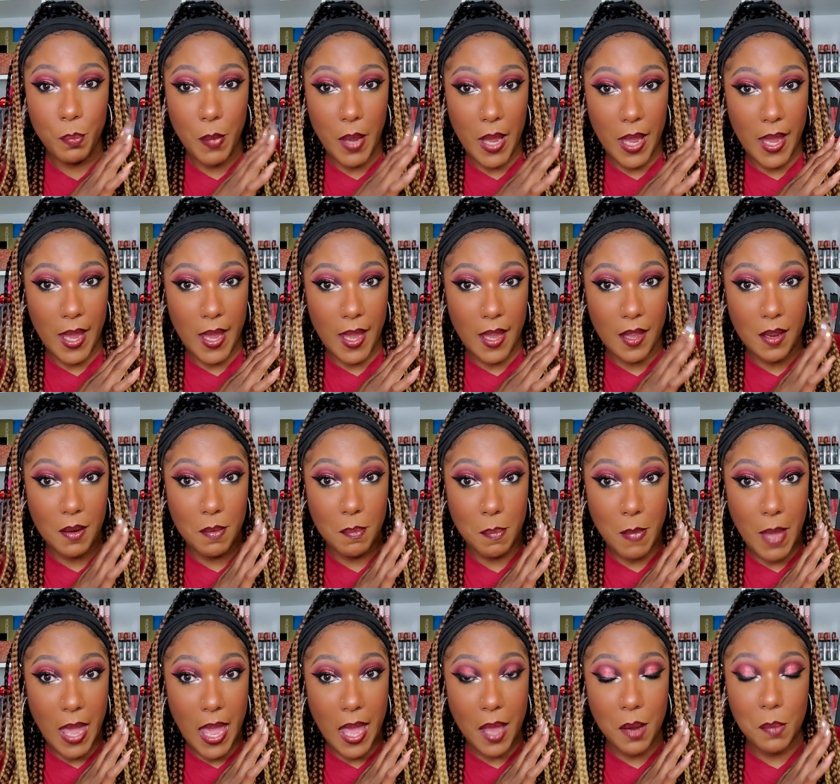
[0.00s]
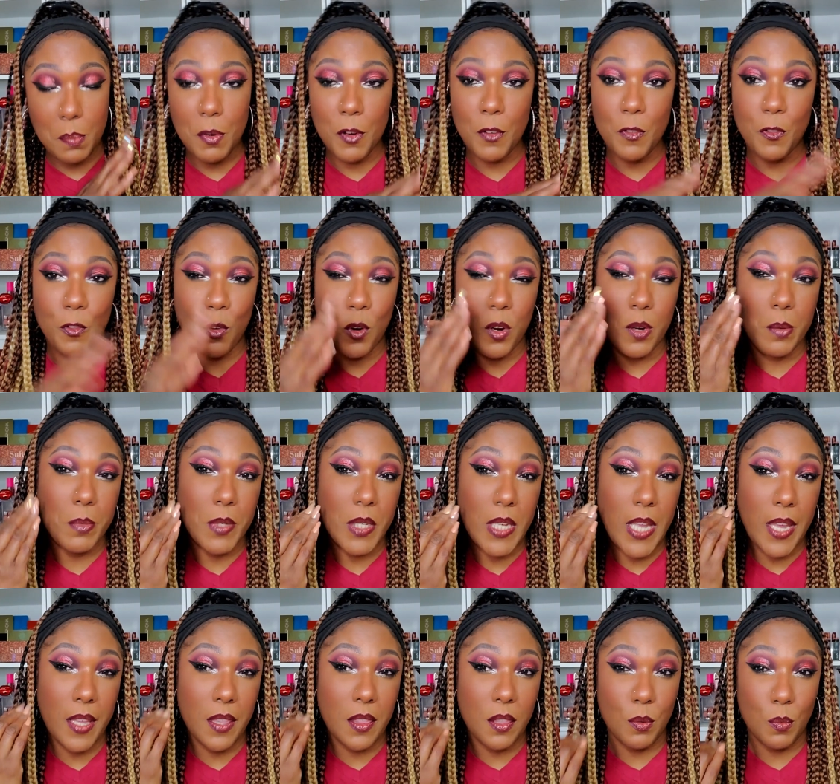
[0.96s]
and matte performs
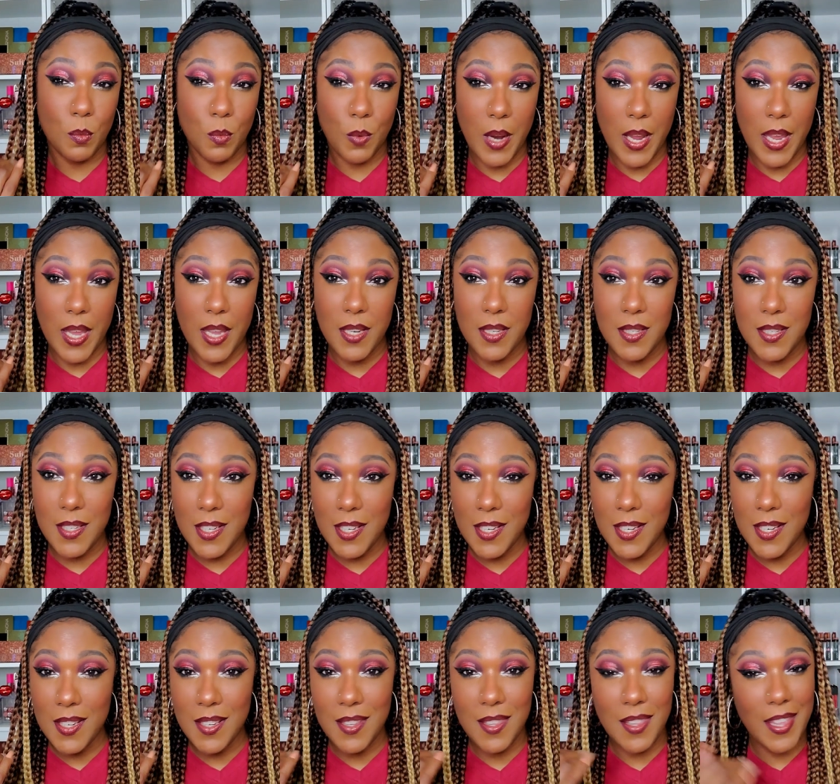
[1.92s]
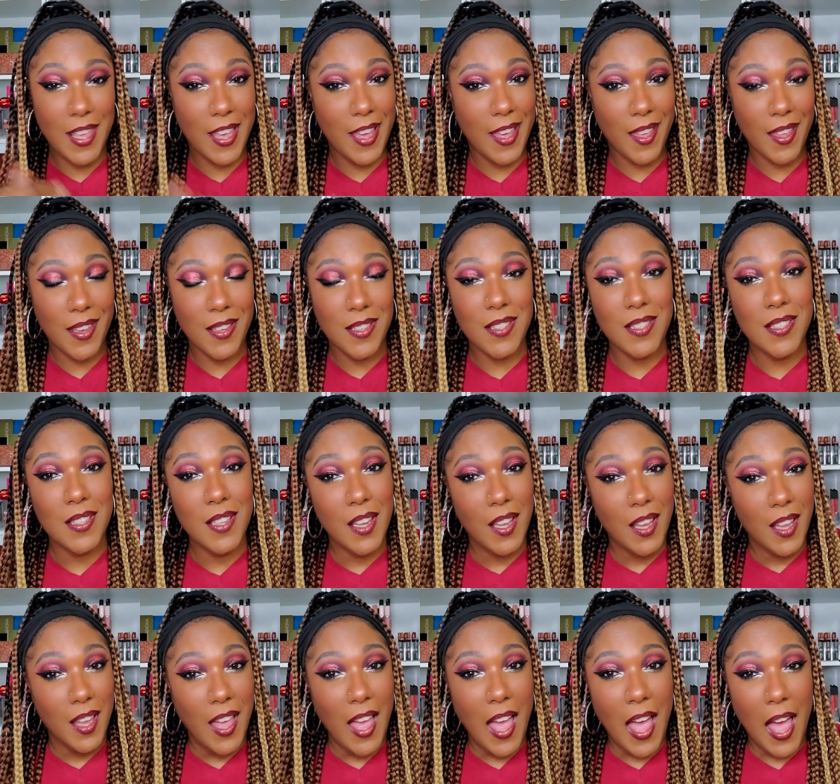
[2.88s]
like the red did, that
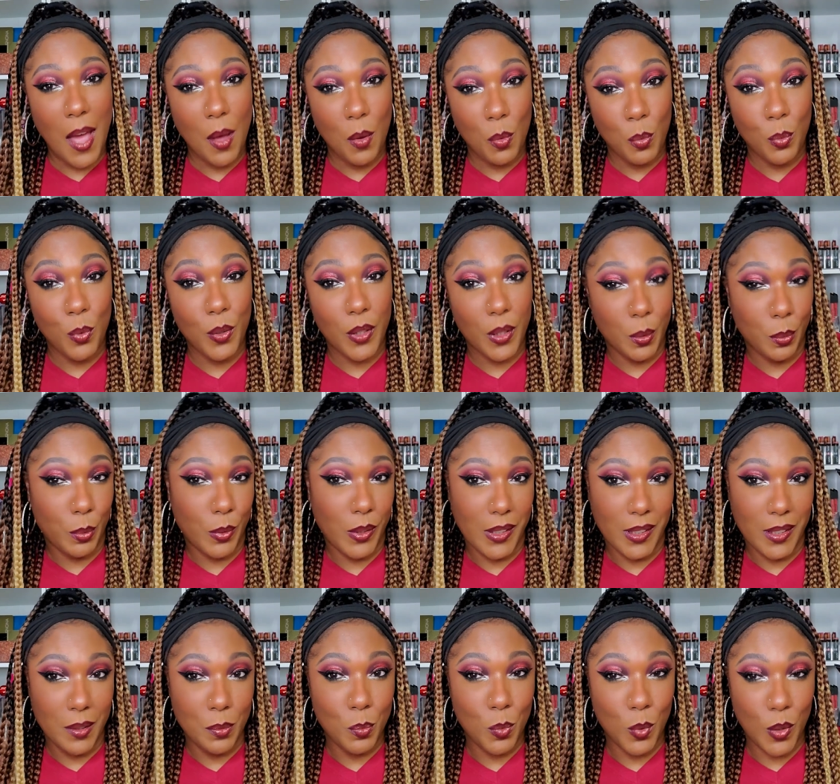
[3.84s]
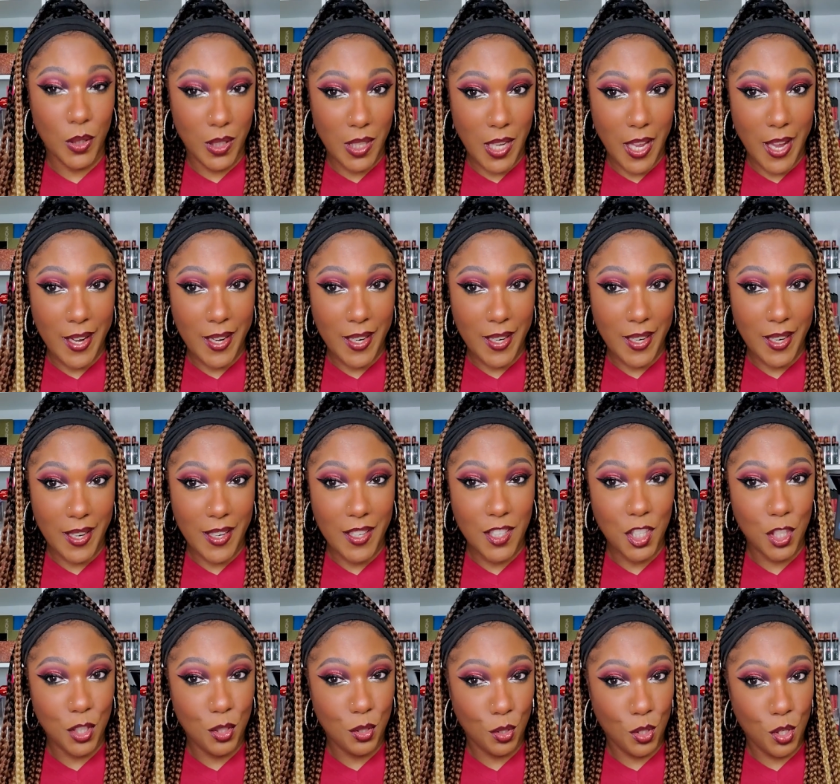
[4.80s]
I really, really will like it,
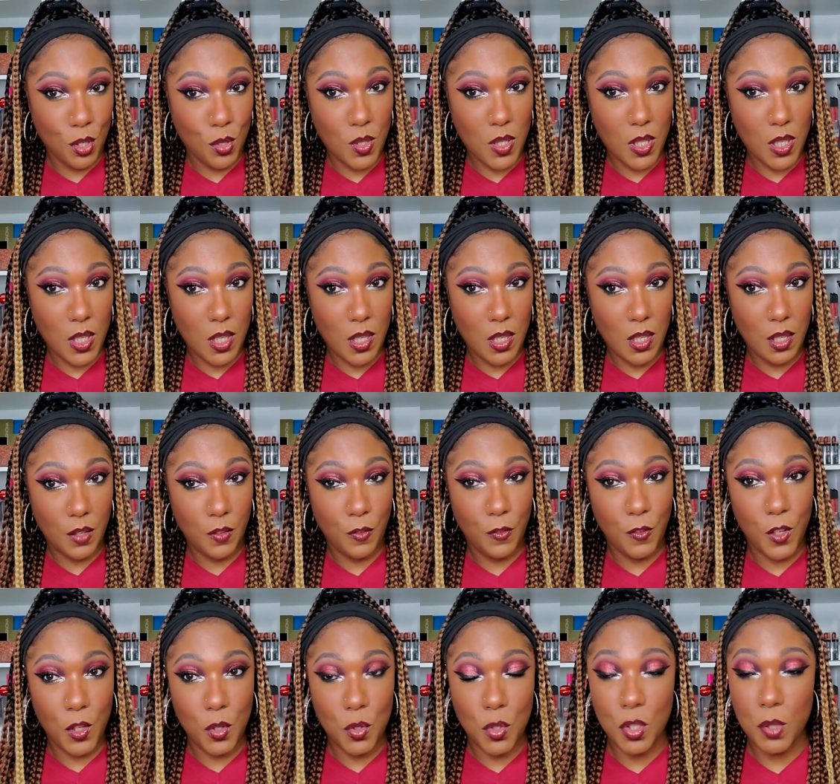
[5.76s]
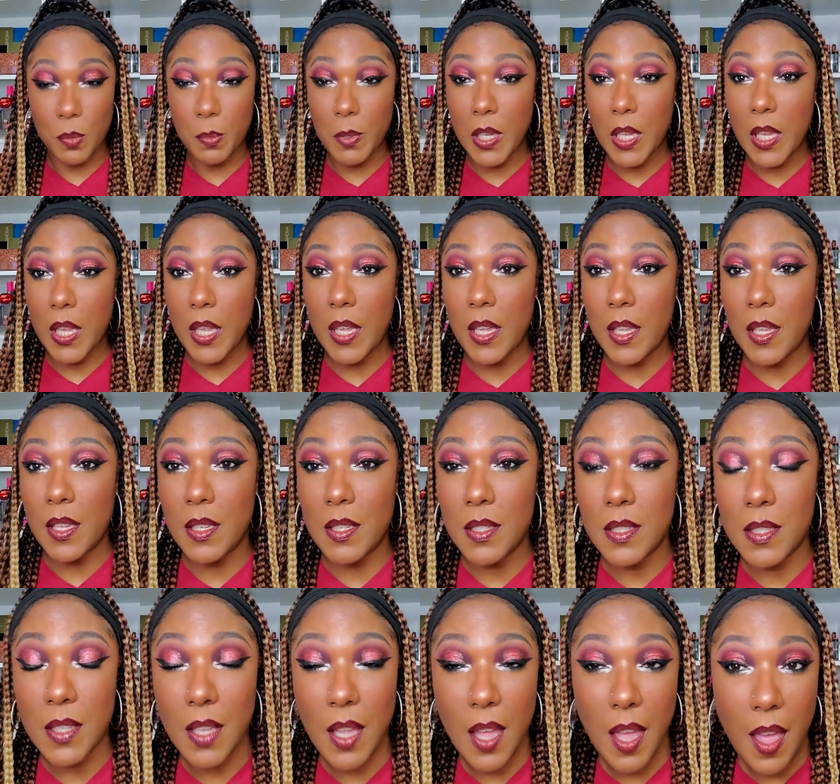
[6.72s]
you know, using it in the future,
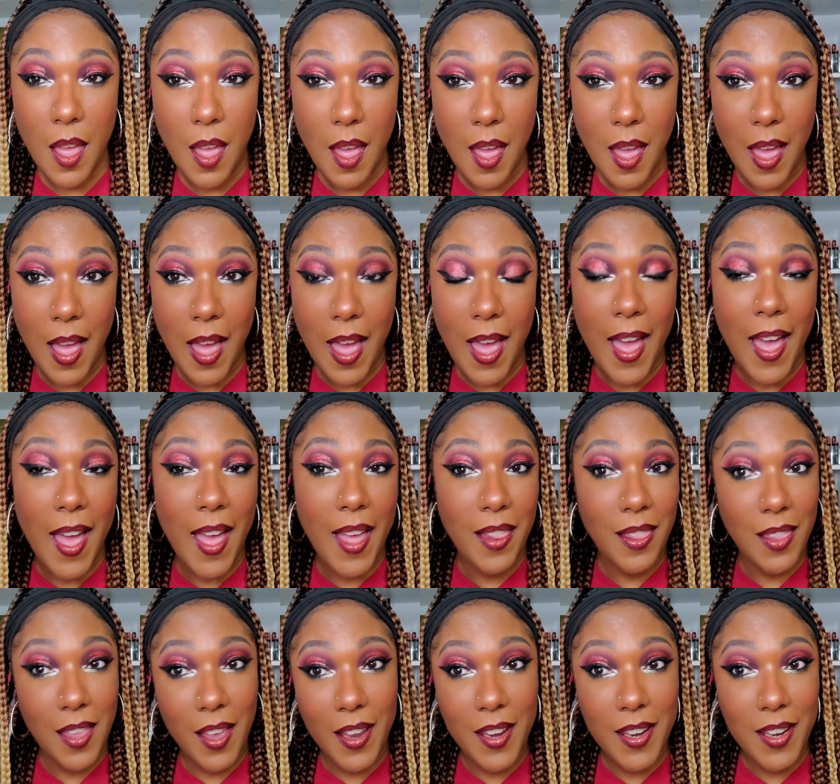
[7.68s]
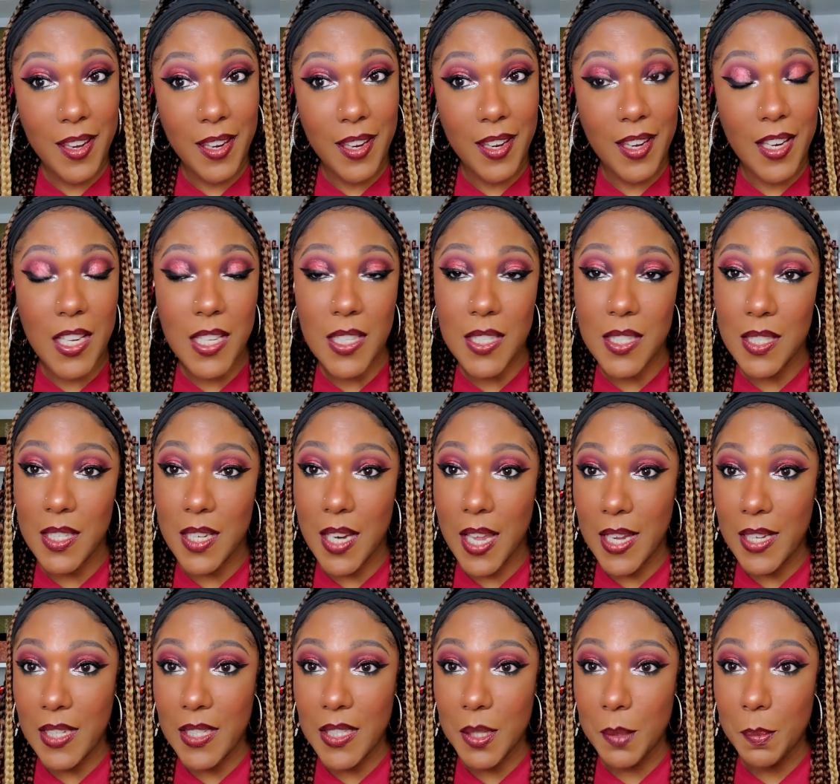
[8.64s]
because I like it. It's
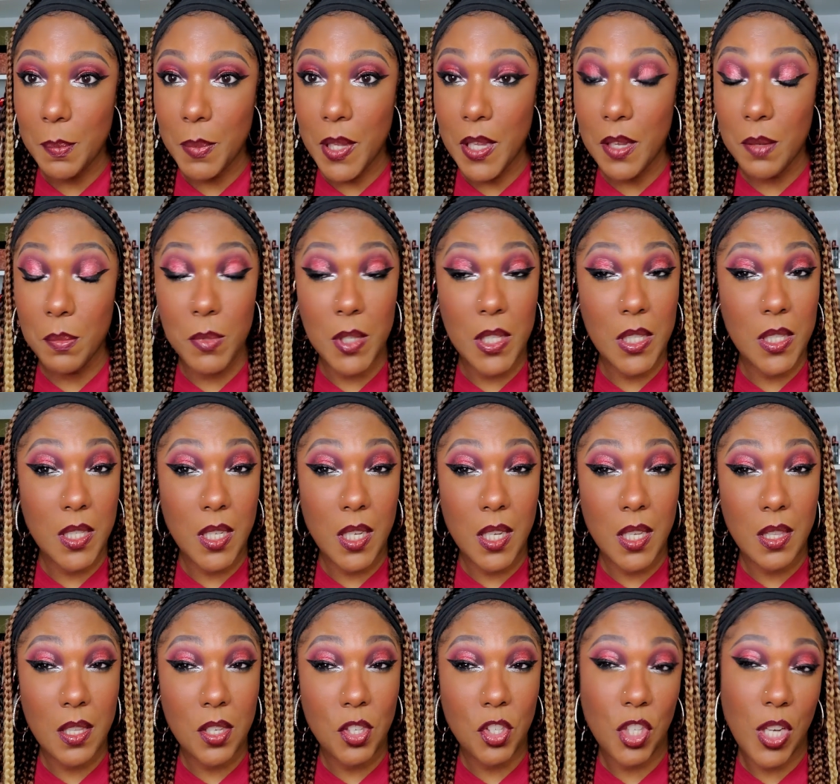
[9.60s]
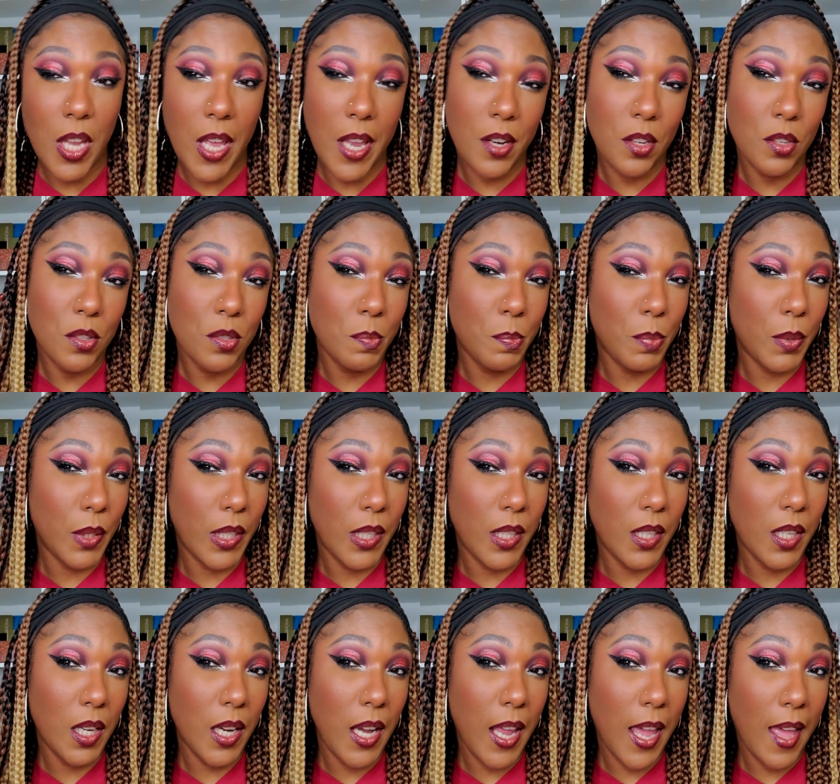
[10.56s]
nicely pigmented. The shadows
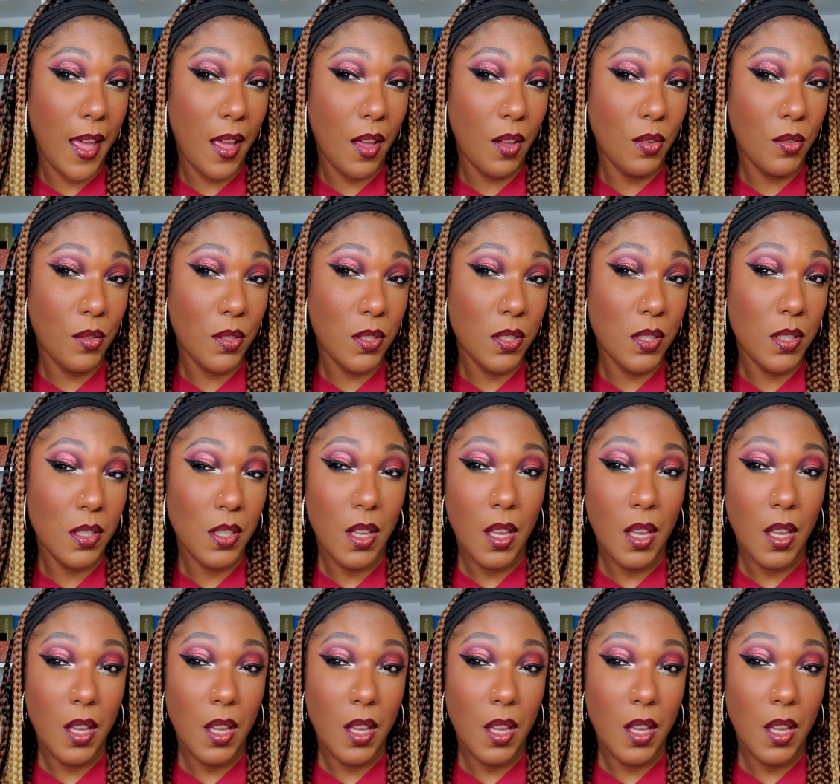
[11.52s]
blended out